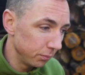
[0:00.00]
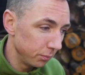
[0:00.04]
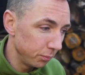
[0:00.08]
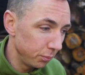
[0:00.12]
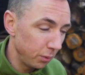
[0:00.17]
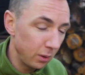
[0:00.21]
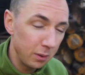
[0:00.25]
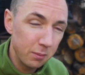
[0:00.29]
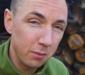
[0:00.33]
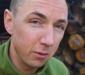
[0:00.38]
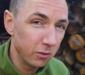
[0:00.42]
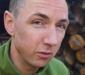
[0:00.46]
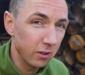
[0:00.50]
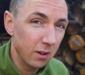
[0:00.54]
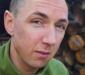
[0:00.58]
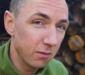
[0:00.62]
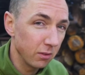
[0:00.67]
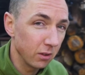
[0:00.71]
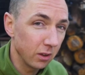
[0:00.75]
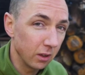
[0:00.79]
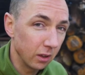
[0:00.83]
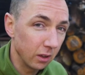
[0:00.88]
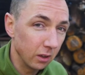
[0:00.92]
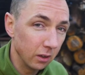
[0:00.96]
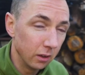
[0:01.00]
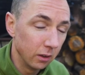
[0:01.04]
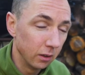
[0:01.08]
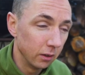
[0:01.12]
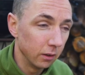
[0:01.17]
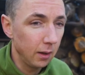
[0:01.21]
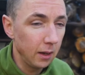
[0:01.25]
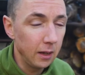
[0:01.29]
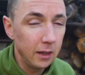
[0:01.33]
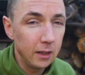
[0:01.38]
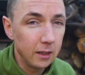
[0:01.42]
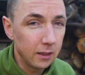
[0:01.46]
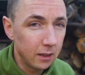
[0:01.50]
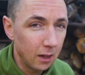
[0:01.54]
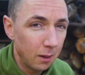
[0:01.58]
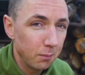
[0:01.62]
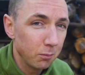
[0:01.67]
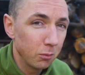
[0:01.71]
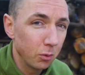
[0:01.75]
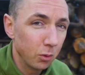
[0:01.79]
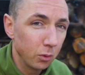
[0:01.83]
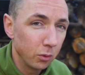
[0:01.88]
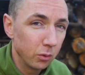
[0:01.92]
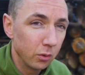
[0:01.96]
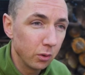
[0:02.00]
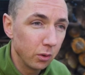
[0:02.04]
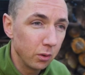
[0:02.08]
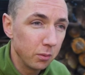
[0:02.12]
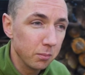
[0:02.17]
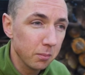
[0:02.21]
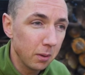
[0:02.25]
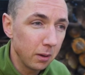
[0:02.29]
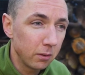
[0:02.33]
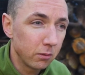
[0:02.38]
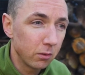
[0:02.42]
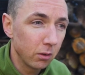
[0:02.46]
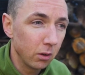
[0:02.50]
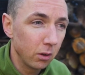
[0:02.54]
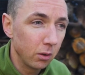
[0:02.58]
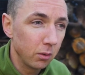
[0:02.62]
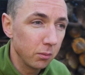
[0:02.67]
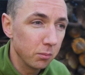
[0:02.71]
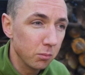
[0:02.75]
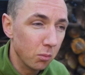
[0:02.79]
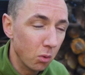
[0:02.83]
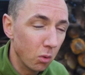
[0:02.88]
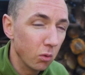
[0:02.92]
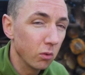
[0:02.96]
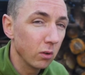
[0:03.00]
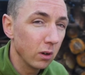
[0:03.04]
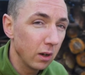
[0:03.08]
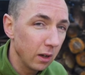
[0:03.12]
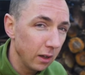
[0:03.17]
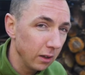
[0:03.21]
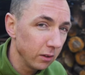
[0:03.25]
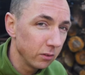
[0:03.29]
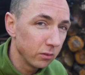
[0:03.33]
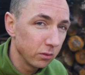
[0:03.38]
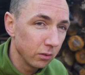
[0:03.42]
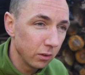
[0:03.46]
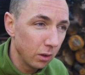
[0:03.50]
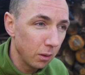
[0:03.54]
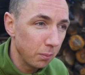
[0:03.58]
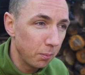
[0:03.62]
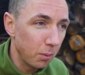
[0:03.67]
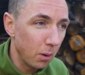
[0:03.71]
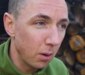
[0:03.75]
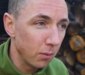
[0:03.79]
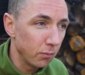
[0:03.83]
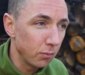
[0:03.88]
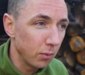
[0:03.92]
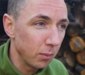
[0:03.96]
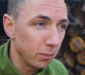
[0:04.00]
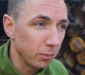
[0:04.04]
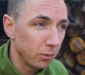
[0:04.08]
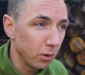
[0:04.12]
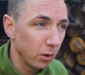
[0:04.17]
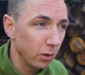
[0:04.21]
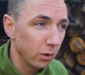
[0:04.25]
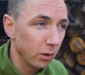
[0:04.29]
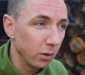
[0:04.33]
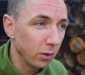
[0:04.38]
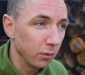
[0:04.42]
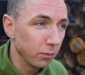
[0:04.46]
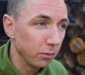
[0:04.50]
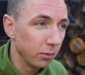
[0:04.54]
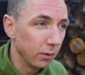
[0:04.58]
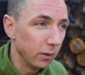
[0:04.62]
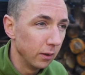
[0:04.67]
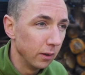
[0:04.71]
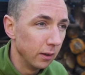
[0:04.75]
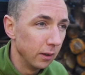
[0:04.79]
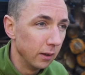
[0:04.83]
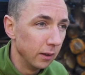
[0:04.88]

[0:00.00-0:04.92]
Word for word: pretty much everything any camera will do macro more or less, apart from kind of,